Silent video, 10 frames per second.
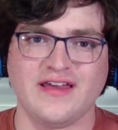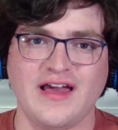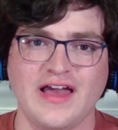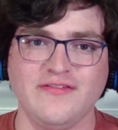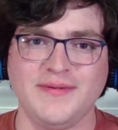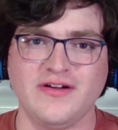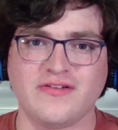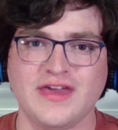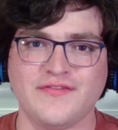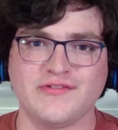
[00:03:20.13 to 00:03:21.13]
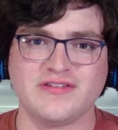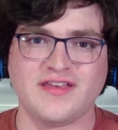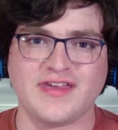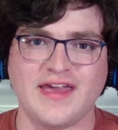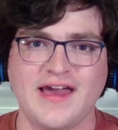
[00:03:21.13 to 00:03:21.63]
I would be okay if it was
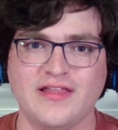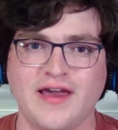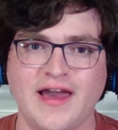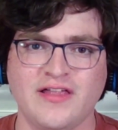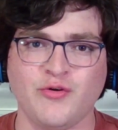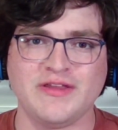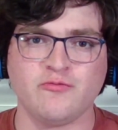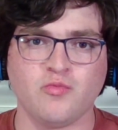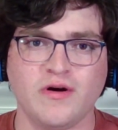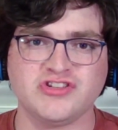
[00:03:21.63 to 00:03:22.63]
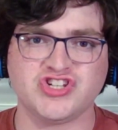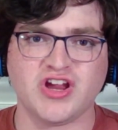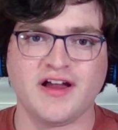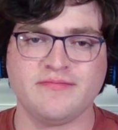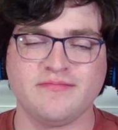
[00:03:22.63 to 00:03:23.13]
like a ha Halloween one
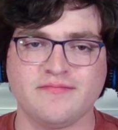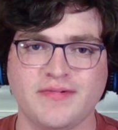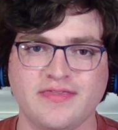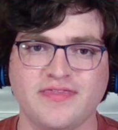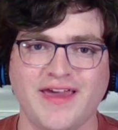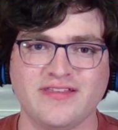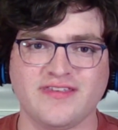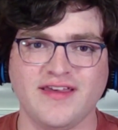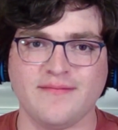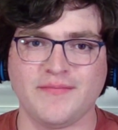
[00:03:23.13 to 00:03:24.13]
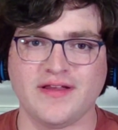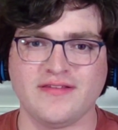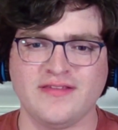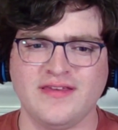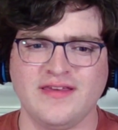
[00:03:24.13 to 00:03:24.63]
shot, but that's it. But
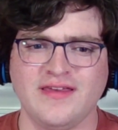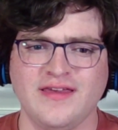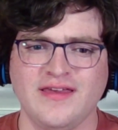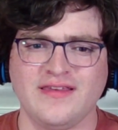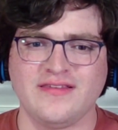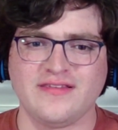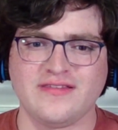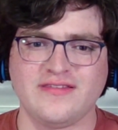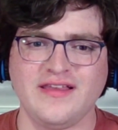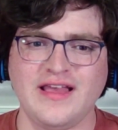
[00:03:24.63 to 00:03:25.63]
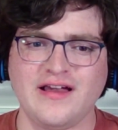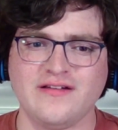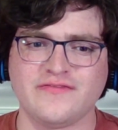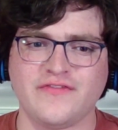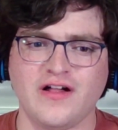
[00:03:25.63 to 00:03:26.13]
seeing how
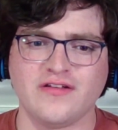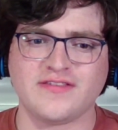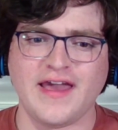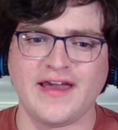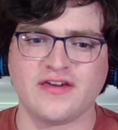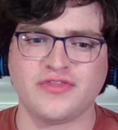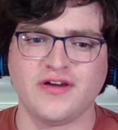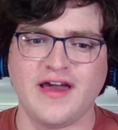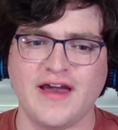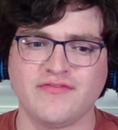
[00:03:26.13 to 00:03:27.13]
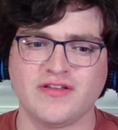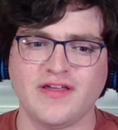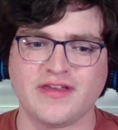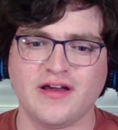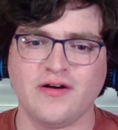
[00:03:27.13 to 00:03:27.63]
it follows Agatha after
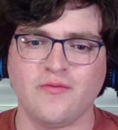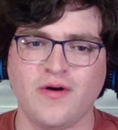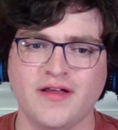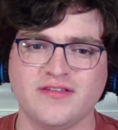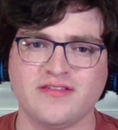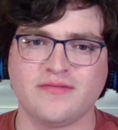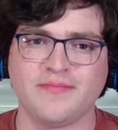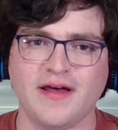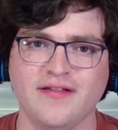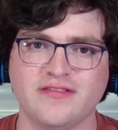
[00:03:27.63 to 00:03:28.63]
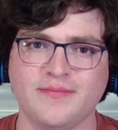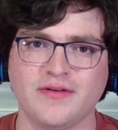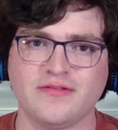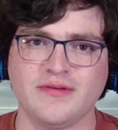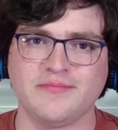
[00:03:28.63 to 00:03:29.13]
like a uh, Wanda's spell is
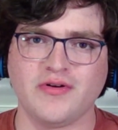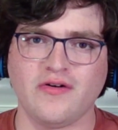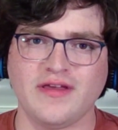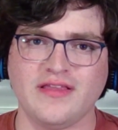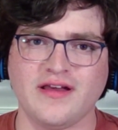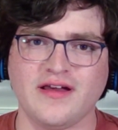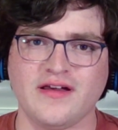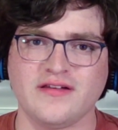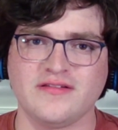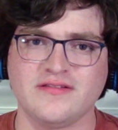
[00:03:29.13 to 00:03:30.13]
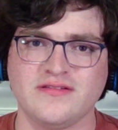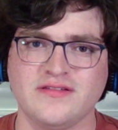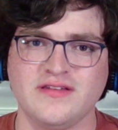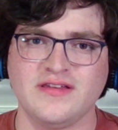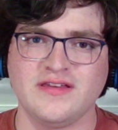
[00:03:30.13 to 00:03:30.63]
supposed to be broken, uh,
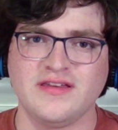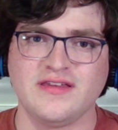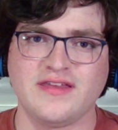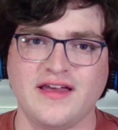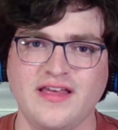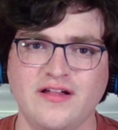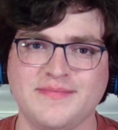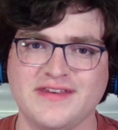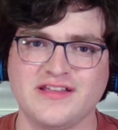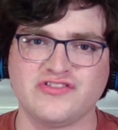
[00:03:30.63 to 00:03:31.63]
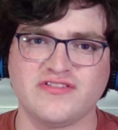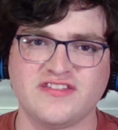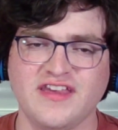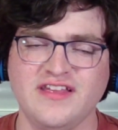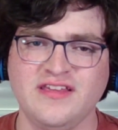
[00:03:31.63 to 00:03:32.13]
yeah, that'll be
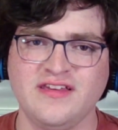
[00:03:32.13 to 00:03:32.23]
interesting.